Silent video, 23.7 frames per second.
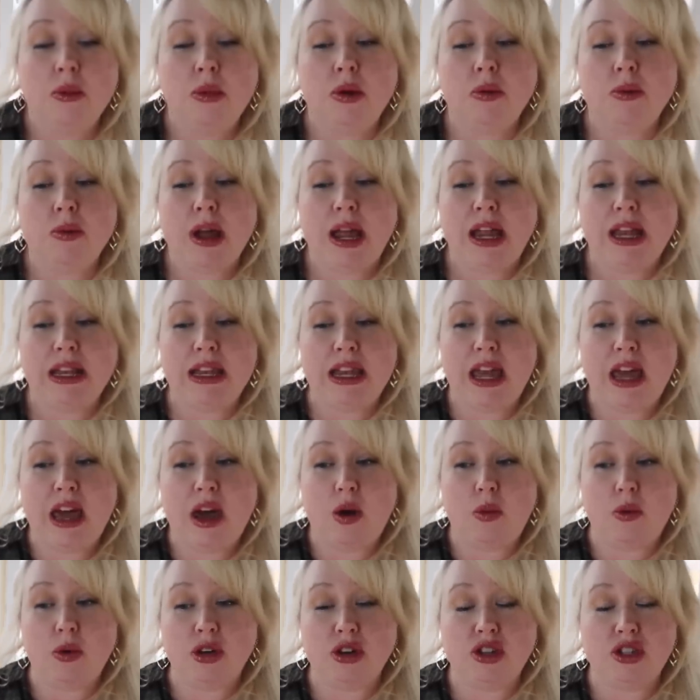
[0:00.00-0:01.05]
But right
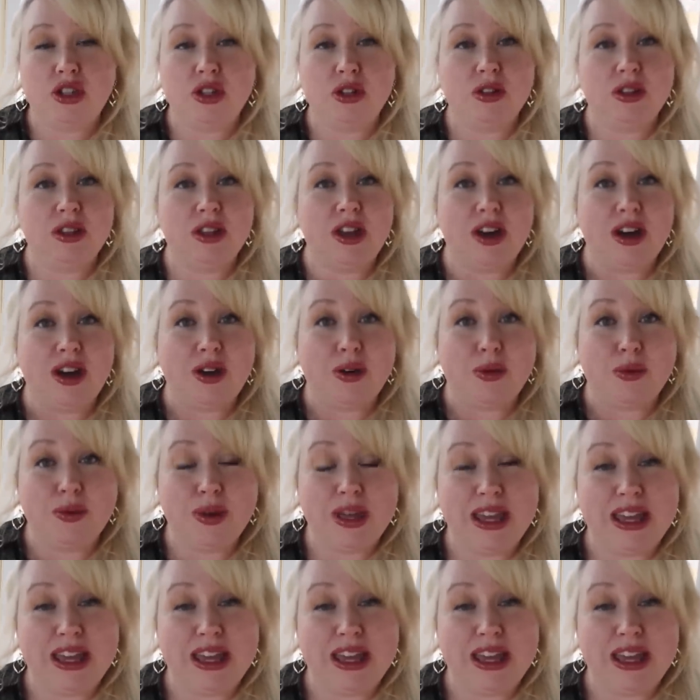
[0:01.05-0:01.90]
now we're to the,